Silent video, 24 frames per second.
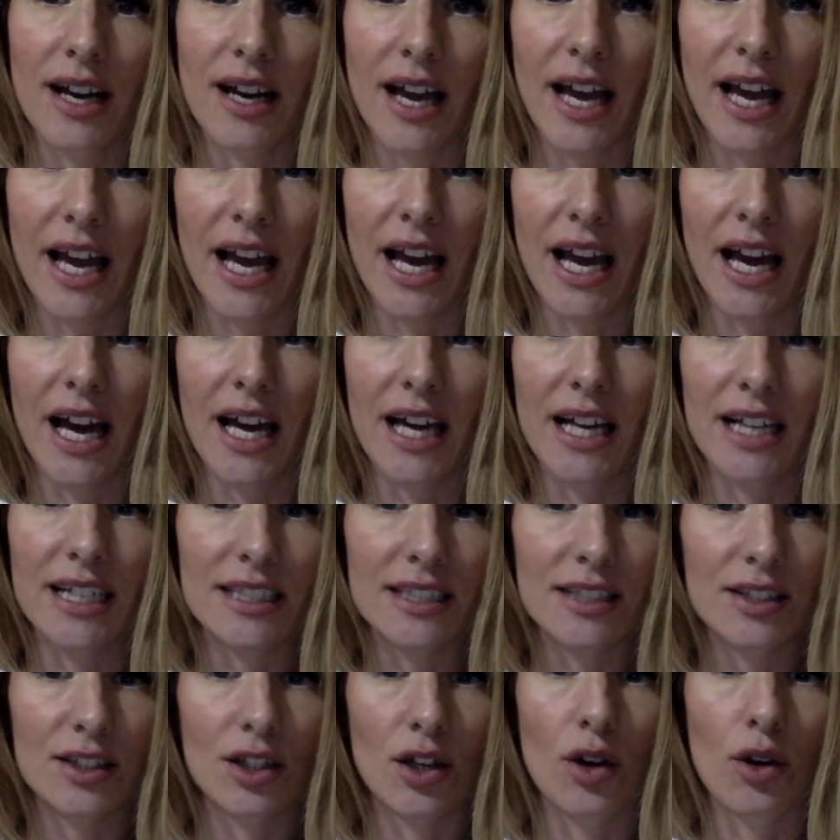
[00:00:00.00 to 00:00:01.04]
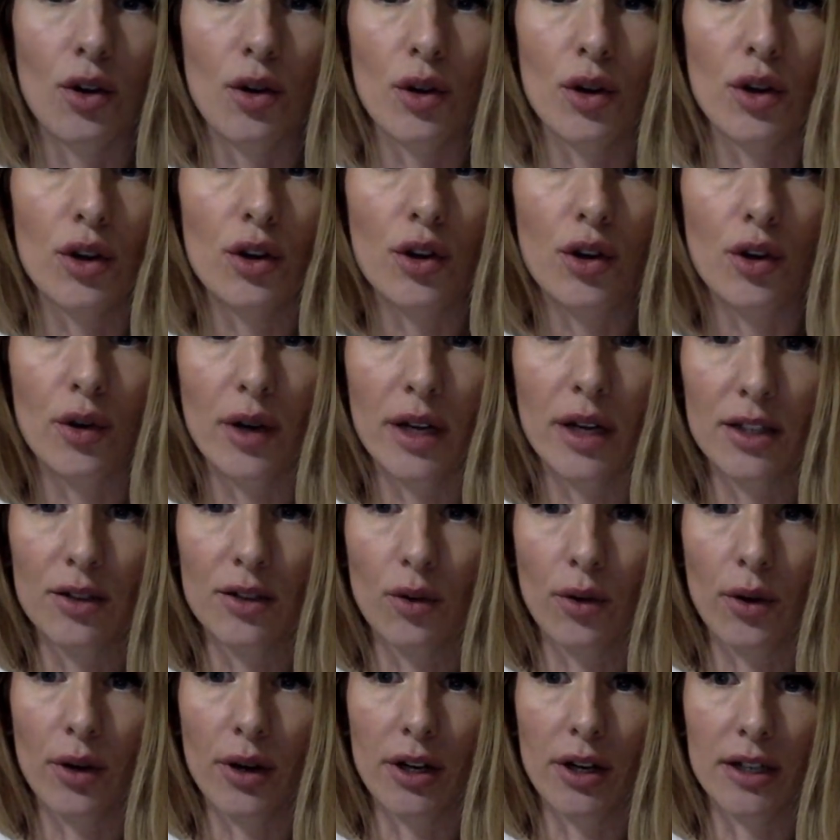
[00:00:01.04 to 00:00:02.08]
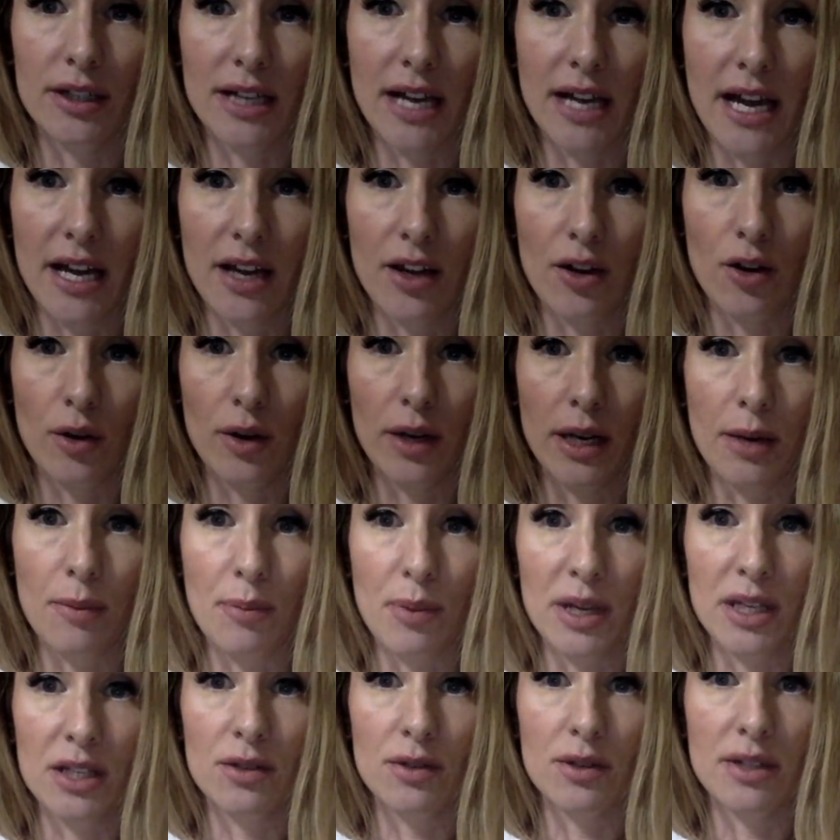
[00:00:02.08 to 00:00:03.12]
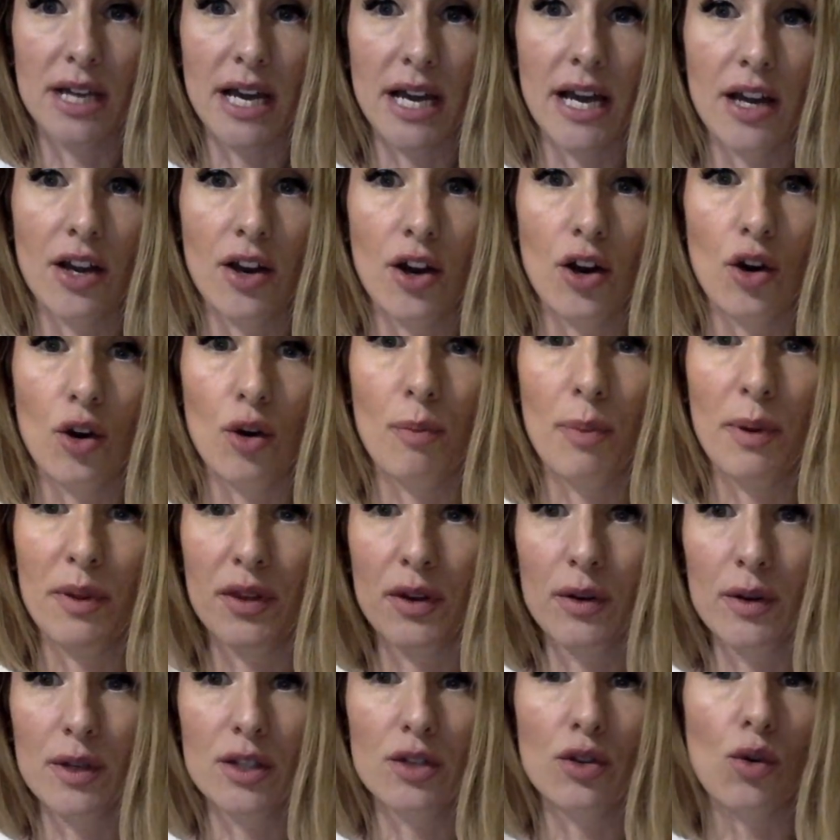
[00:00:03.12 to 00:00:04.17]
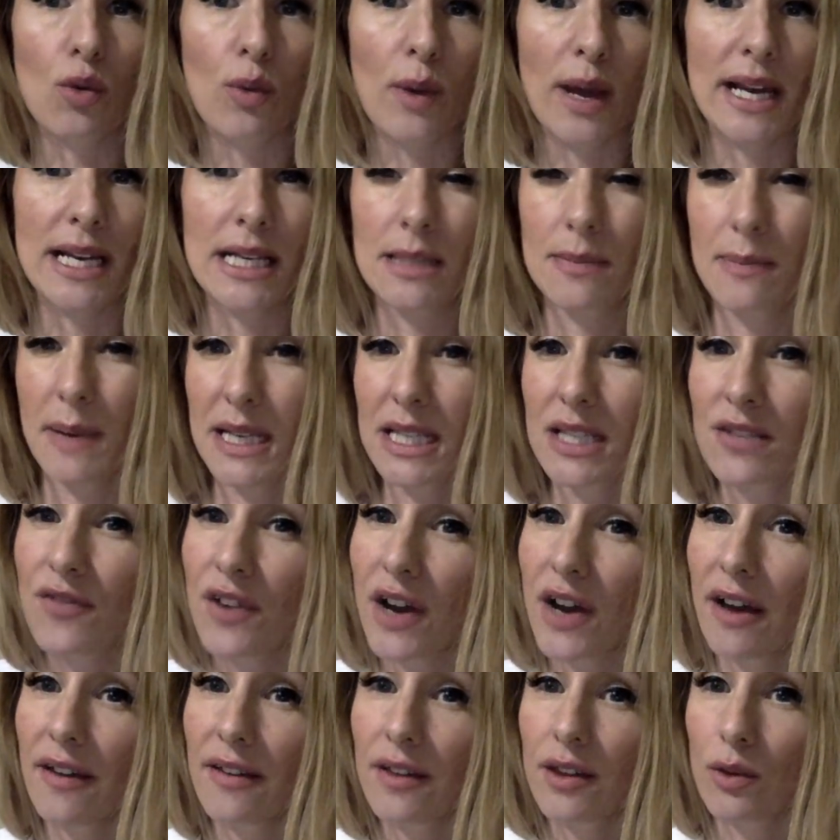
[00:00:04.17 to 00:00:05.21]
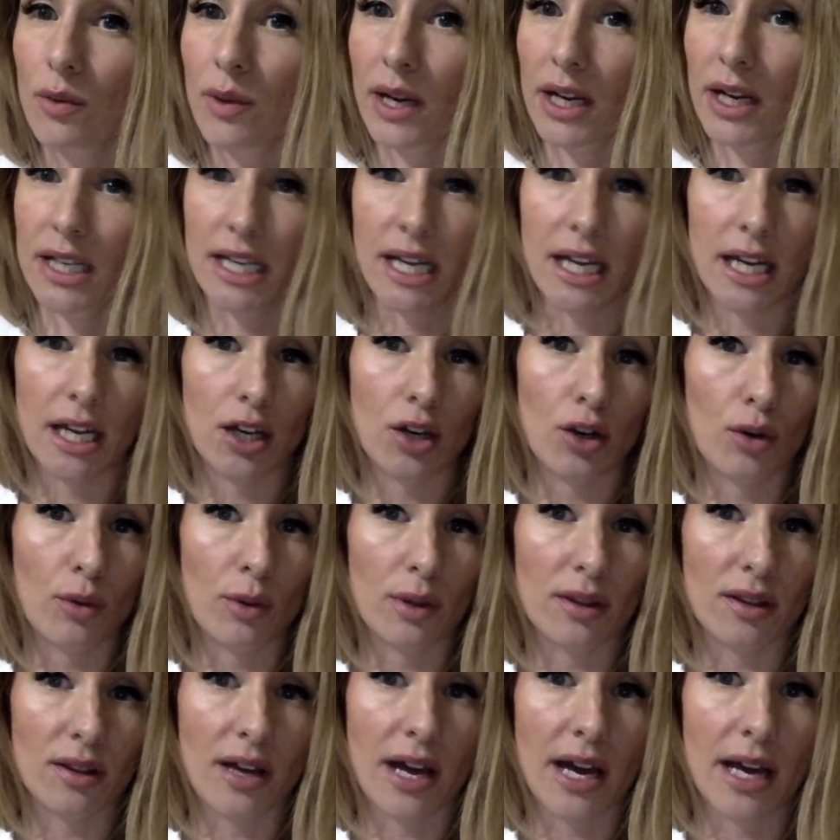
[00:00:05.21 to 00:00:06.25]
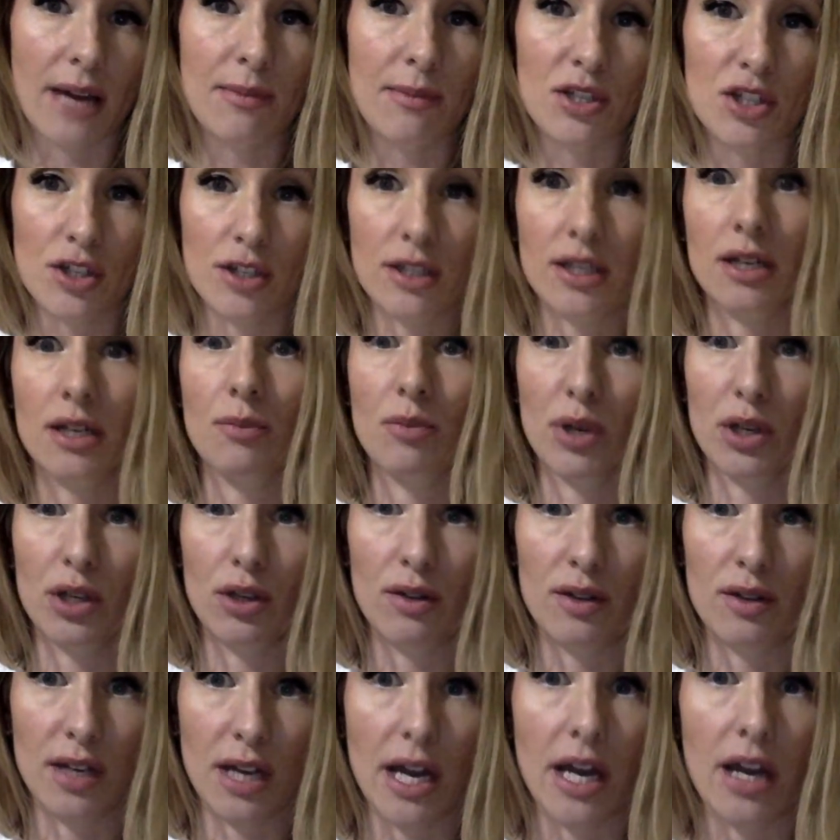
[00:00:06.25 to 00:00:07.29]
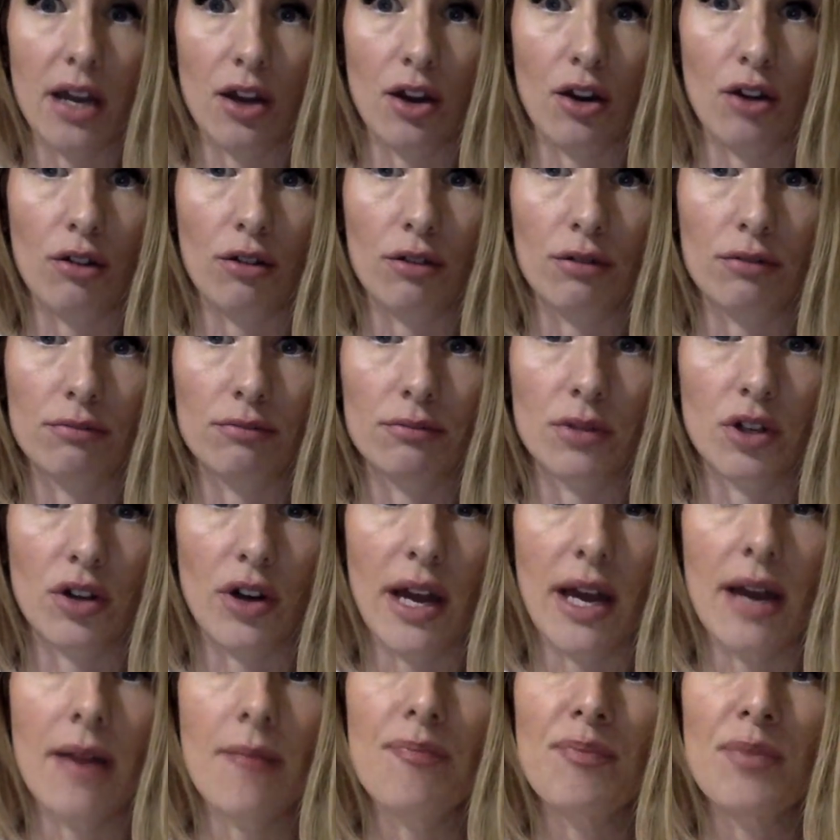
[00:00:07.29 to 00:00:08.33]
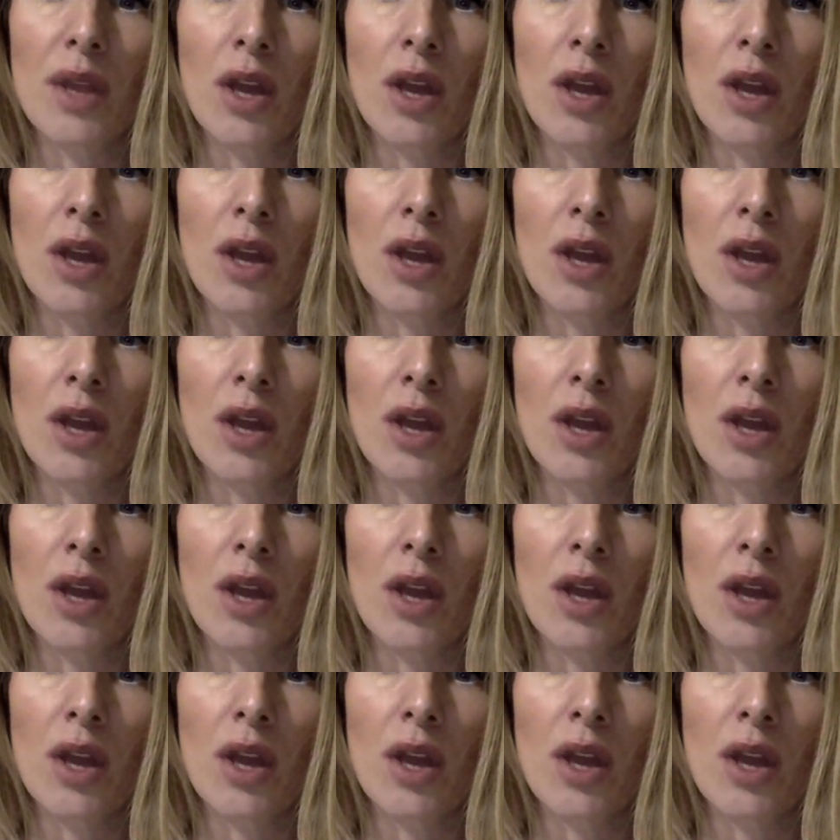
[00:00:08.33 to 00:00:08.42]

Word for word: And so you're going to order Diet Coke, and it brings you a Diet Coke, but there was no way to specify that you want a Diet Coke with lime. It's just going to bring you the Diet Coke, okay?